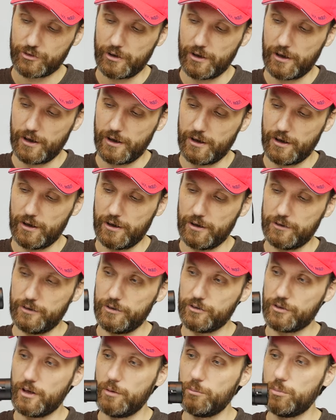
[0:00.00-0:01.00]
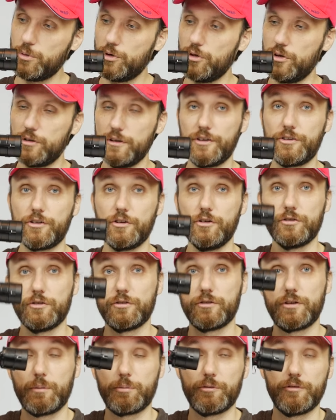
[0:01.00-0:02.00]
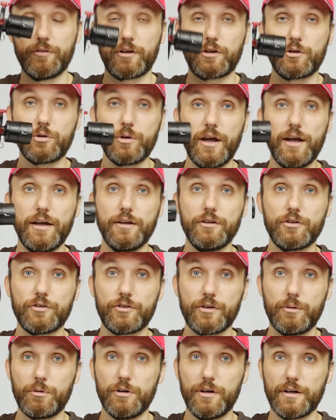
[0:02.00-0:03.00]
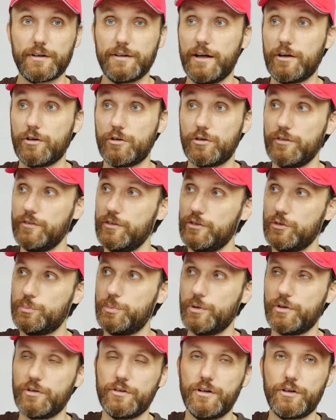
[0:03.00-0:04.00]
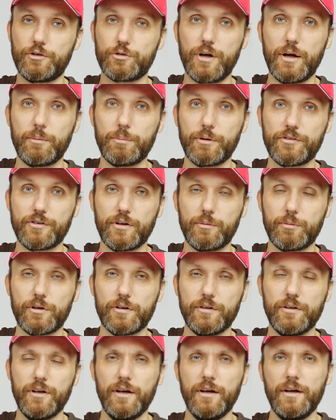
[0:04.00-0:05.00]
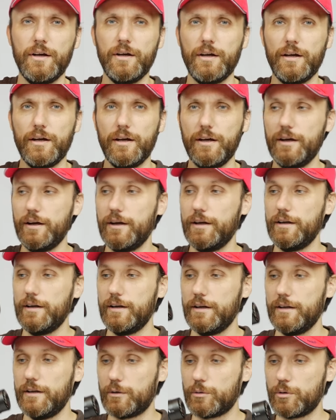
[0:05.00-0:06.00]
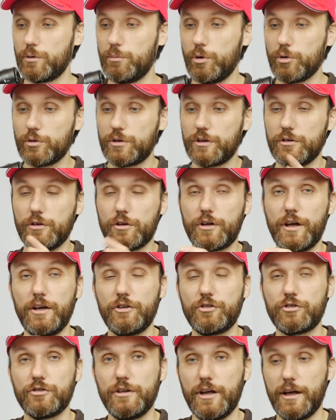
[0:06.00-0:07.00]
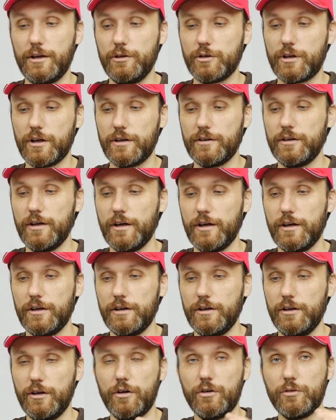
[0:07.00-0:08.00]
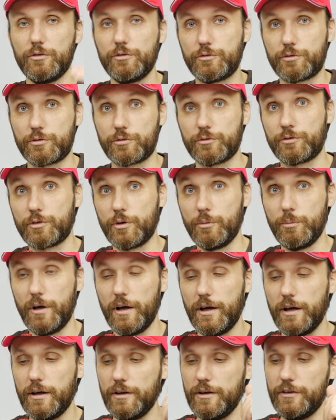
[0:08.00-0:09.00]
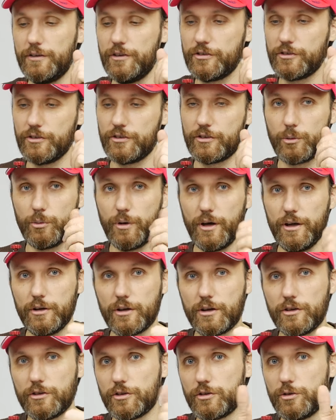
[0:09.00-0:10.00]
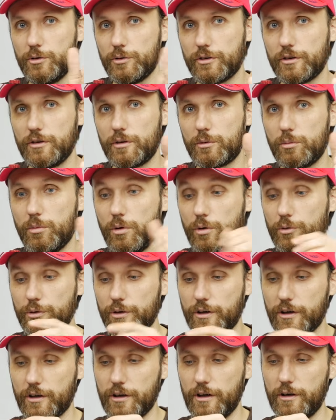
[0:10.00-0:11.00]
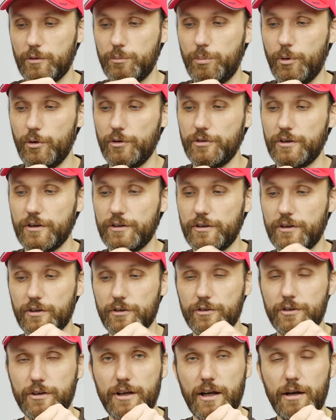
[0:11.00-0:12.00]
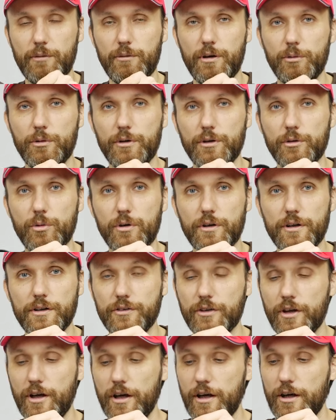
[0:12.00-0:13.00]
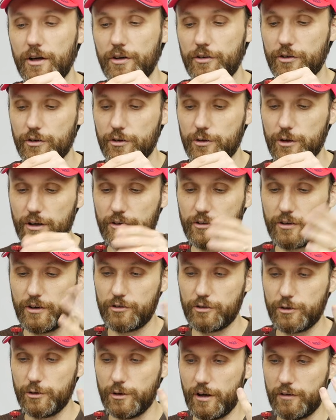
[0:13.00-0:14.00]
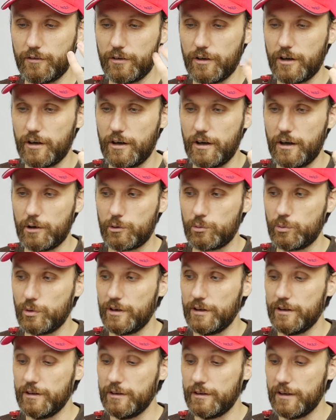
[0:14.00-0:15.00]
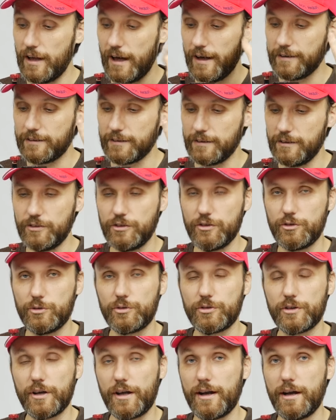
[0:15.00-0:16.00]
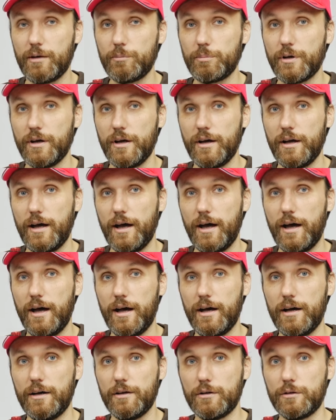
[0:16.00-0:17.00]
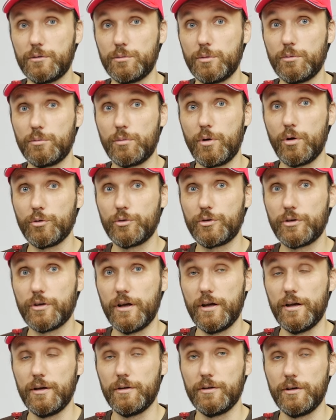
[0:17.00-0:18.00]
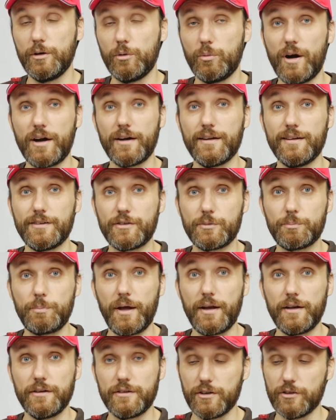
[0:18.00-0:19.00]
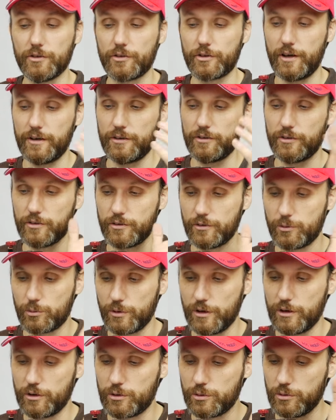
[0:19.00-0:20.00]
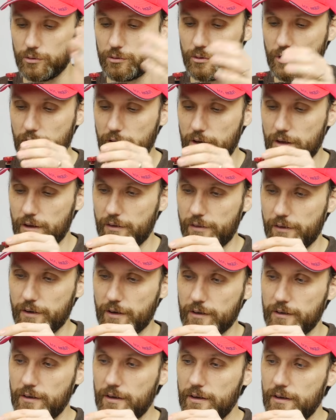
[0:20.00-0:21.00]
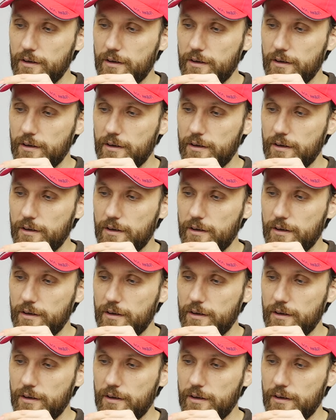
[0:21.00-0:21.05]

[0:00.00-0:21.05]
this gimbal on, let's say, on top of a crane or somewhere like that, or even just put it on a tripod somewhere in a remote location, and you can, you know, from a distance away, you can just, using the remote, you can kind of point and tilt the camera where you want it. So essentially, you have a really light, easy to set up a remote, you know, wireless pan and tilt head. So really cool thing.